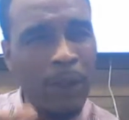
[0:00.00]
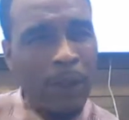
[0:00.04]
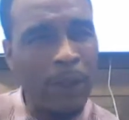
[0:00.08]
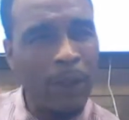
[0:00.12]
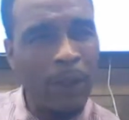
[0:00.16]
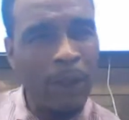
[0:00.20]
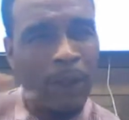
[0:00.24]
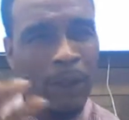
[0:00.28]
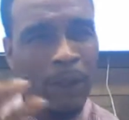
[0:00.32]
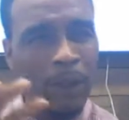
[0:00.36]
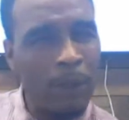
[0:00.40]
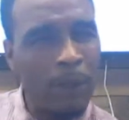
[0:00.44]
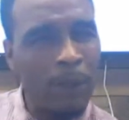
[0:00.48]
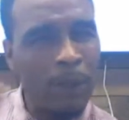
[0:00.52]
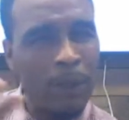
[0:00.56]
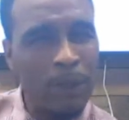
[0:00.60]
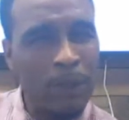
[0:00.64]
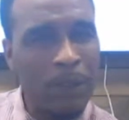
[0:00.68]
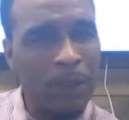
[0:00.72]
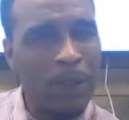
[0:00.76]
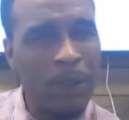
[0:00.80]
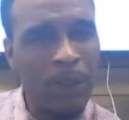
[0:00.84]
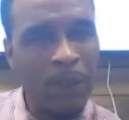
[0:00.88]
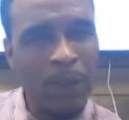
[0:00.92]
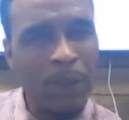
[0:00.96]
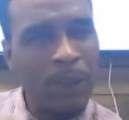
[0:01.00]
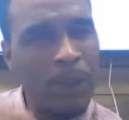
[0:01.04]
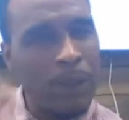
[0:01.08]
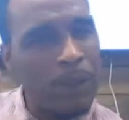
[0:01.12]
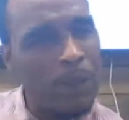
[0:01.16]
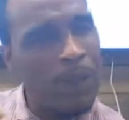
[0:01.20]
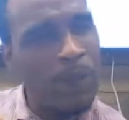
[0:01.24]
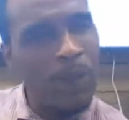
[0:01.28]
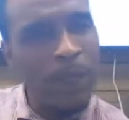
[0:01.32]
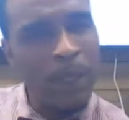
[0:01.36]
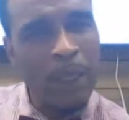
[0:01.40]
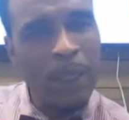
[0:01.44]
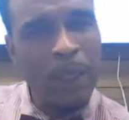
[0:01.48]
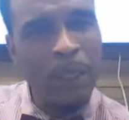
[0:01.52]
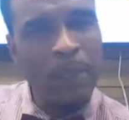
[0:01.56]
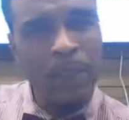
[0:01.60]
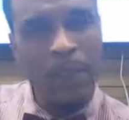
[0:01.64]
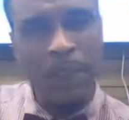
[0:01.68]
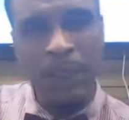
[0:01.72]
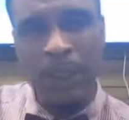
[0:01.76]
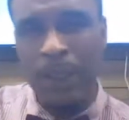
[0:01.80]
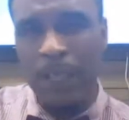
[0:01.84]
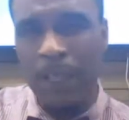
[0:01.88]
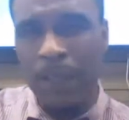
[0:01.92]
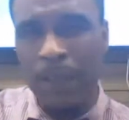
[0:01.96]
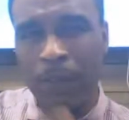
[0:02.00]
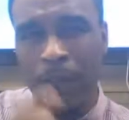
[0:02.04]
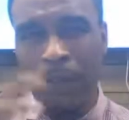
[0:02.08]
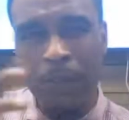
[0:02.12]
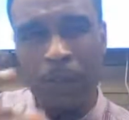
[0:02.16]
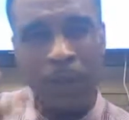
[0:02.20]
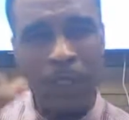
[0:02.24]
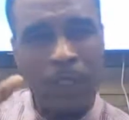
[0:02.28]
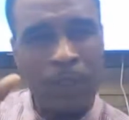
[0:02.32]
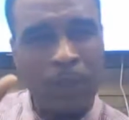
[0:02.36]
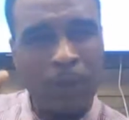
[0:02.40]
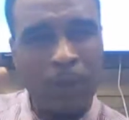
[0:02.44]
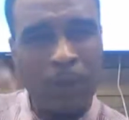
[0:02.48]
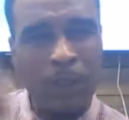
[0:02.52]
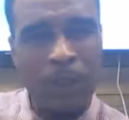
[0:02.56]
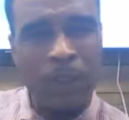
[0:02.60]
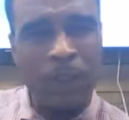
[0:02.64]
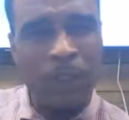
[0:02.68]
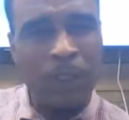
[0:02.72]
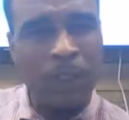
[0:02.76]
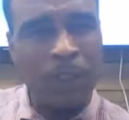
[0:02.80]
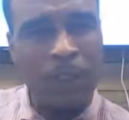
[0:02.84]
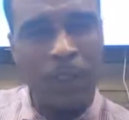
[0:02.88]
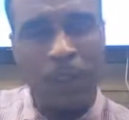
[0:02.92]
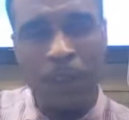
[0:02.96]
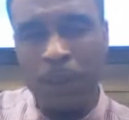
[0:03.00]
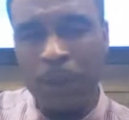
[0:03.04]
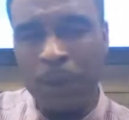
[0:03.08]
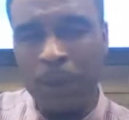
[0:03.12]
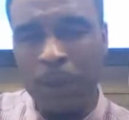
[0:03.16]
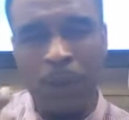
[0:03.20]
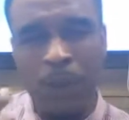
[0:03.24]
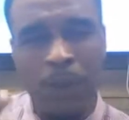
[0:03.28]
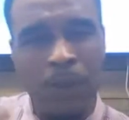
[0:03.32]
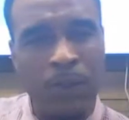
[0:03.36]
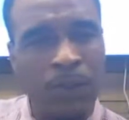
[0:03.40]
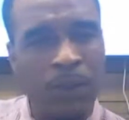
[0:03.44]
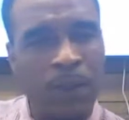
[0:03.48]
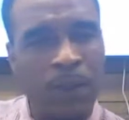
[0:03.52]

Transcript: I understand everybody's been shut up and closed